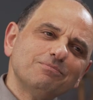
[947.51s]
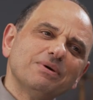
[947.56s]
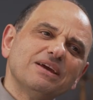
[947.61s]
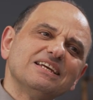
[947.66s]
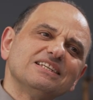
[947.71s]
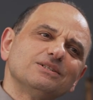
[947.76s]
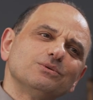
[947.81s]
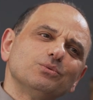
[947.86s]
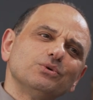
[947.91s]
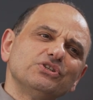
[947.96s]

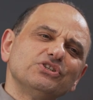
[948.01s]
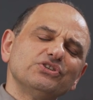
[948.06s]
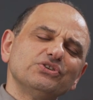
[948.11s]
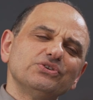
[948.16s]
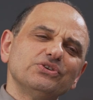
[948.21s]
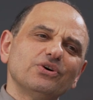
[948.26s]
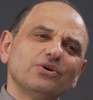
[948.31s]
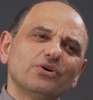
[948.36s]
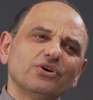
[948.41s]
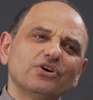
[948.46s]
Peter, would you
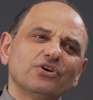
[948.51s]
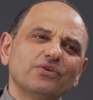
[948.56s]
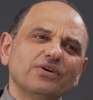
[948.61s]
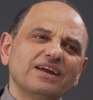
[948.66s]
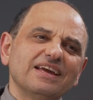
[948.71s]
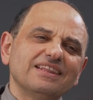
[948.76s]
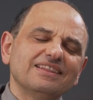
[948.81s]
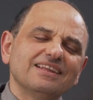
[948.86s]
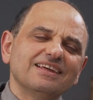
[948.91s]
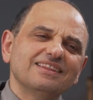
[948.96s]
not
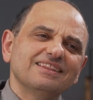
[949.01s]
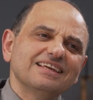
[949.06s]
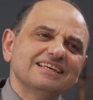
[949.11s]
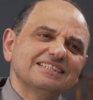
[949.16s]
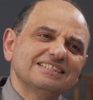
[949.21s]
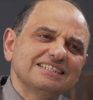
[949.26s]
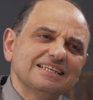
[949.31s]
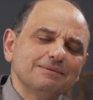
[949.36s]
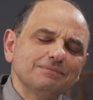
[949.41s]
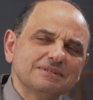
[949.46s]
agree that there
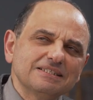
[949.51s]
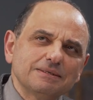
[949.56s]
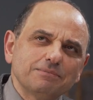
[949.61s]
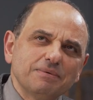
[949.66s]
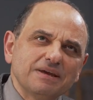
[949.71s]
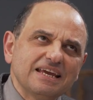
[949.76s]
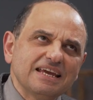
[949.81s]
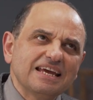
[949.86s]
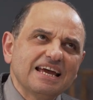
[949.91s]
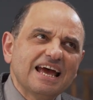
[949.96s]
seems to
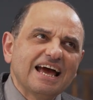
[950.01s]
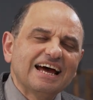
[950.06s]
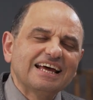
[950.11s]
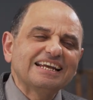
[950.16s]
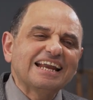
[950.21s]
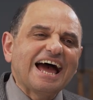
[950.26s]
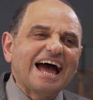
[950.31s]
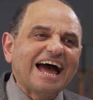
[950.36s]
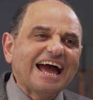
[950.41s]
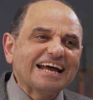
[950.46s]
be
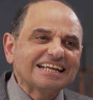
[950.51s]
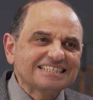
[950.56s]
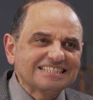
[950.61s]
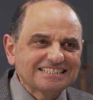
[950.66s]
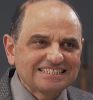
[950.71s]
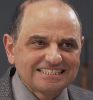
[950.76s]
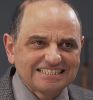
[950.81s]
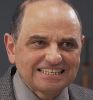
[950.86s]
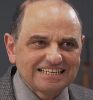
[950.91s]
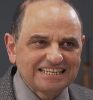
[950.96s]
an
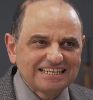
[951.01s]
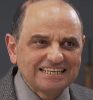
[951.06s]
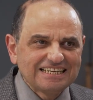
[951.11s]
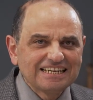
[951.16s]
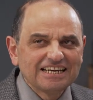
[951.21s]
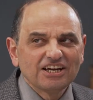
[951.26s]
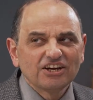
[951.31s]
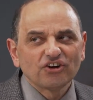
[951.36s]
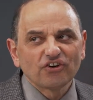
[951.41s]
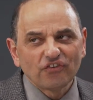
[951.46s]

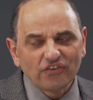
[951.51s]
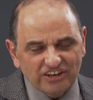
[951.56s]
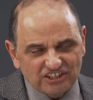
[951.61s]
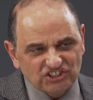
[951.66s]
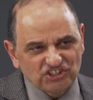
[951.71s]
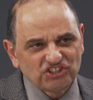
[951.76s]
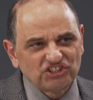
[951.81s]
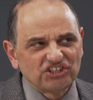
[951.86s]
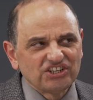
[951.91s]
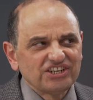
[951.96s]

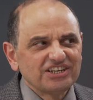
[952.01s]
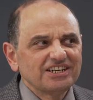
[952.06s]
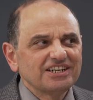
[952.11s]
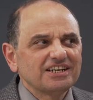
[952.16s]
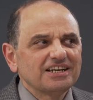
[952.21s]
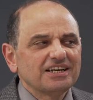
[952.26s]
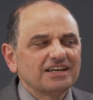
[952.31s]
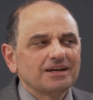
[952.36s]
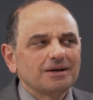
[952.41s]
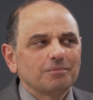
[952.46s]
anti-Christian
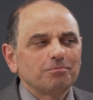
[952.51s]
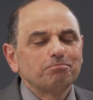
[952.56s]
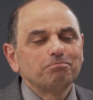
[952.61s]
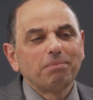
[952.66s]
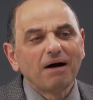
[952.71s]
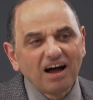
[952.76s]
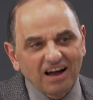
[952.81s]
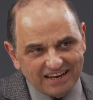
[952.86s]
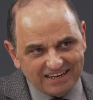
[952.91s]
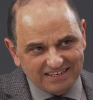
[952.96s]

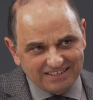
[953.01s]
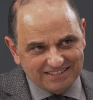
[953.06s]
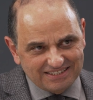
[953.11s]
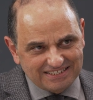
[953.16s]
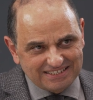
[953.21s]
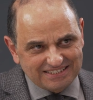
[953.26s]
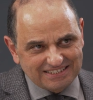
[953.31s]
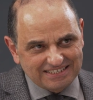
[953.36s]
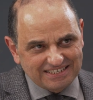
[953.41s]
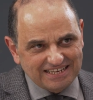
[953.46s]

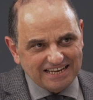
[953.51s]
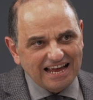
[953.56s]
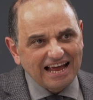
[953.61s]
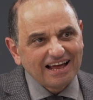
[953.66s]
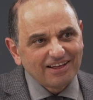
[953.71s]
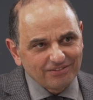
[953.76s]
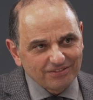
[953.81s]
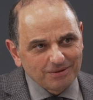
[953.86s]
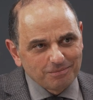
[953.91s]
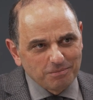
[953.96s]
bias
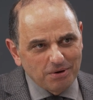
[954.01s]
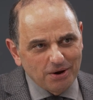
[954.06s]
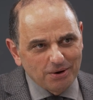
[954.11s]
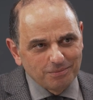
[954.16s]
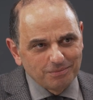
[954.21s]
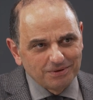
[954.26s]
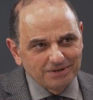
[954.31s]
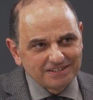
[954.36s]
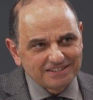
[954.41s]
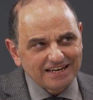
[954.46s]
at the
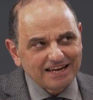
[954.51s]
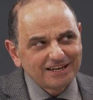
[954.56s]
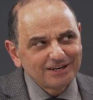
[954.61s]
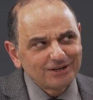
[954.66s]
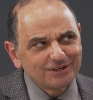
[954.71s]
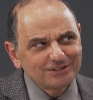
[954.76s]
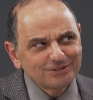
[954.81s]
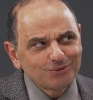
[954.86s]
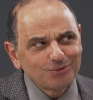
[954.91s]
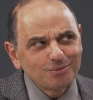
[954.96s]
moment, and
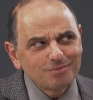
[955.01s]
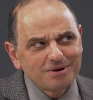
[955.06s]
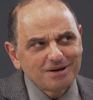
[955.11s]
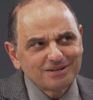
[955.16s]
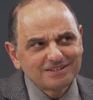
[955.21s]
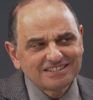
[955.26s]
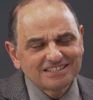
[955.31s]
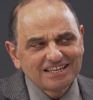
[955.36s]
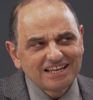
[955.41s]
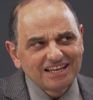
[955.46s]
it's
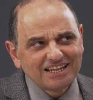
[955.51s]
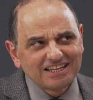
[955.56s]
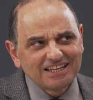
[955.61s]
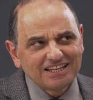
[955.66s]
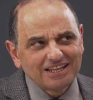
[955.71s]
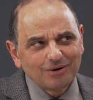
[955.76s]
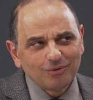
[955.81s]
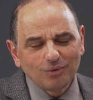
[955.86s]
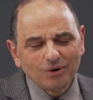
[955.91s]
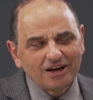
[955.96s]
almost
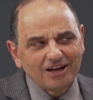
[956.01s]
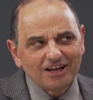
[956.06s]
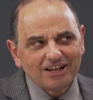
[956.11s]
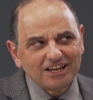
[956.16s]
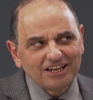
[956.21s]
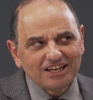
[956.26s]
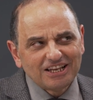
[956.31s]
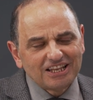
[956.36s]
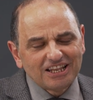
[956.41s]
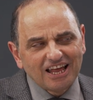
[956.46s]
uh,
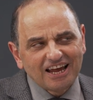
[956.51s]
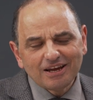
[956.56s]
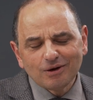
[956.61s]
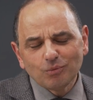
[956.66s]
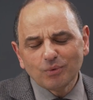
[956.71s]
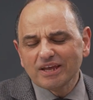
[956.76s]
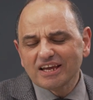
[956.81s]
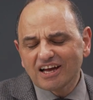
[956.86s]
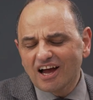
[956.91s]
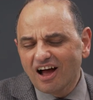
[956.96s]
like
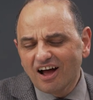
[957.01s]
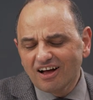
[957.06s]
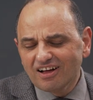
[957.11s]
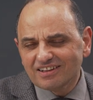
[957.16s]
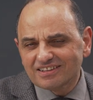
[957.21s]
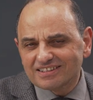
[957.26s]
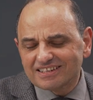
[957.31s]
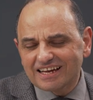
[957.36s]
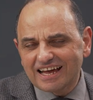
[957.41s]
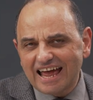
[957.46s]
we
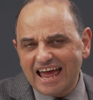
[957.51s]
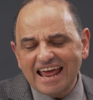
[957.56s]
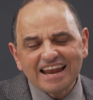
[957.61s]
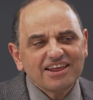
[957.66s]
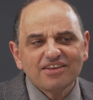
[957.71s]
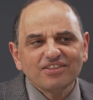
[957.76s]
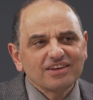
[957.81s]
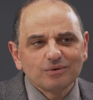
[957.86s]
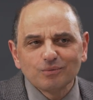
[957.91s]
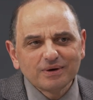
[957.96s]
can't
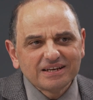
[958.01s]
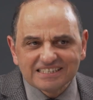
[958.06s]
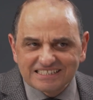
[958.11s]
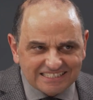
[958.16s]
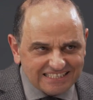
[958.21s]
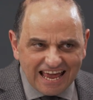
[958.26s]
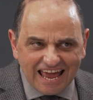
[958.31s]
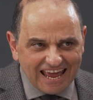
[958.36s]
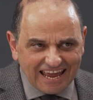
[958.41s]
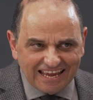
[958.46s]
anything we
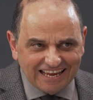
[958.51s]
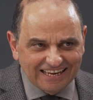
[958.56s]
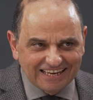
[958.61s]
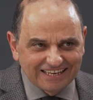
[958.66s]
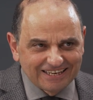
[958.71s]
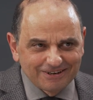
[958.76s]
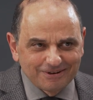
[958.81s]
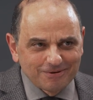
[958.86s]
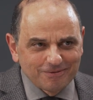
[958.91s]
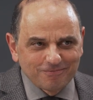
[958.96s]
say
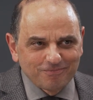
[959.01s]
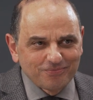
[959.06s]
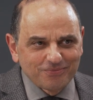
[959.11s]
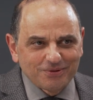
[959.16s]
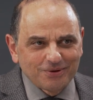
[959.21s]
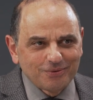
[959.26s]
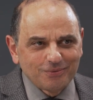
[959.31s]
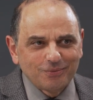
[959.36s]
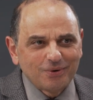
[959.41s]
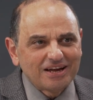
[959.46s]

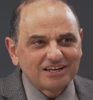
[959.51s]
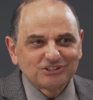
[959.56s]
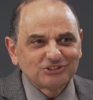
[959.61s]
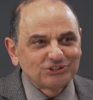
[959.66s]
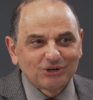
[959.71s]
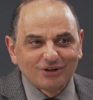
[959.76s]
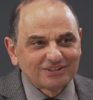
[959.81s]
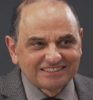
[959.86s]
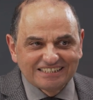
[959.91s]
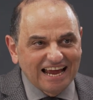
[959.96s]
we're
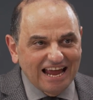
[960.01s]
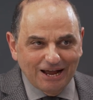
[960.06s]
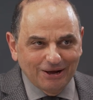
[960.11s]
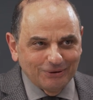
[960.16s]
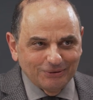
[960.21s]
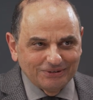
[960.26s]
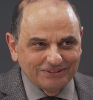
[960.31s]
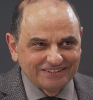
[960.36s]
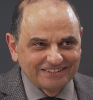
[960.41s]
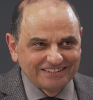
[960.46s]
shot
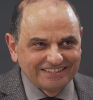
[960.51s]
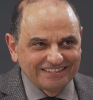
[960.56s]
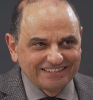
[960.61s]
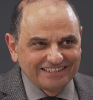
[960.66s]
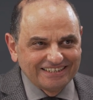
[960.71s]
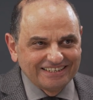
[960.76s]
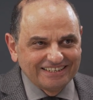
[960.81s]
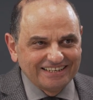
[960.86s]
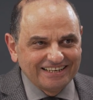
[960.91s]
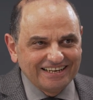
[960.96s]
down
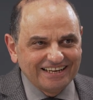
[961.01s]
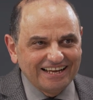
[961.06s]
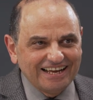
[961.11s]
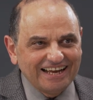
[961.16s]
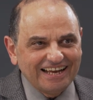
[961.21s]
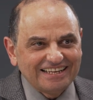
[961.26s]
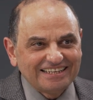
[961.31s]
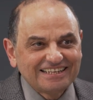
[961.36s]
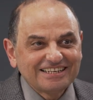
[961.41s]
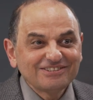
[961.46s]

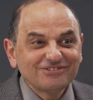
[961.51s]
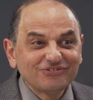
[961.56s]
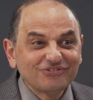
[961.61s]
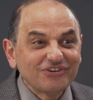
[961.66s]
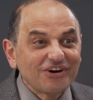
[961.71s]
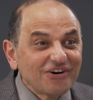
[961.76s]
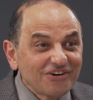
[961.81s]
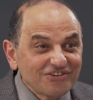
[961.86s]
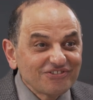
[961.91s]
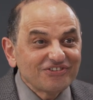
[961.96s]
and it's
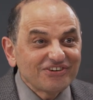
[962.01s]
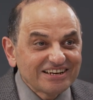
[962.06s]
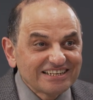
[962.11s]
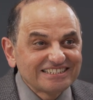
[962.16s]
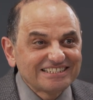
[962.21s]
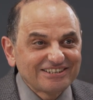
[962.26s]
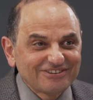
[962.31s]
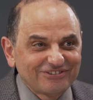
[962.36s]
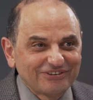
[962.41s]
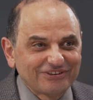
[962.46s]
very very
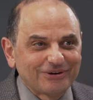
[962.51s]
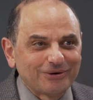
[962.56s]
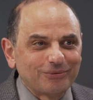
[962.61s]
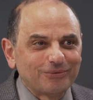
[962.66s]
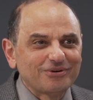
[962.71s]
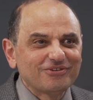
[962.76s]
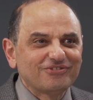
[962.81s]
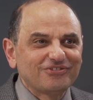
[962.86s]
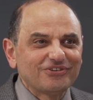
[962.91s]
difficult we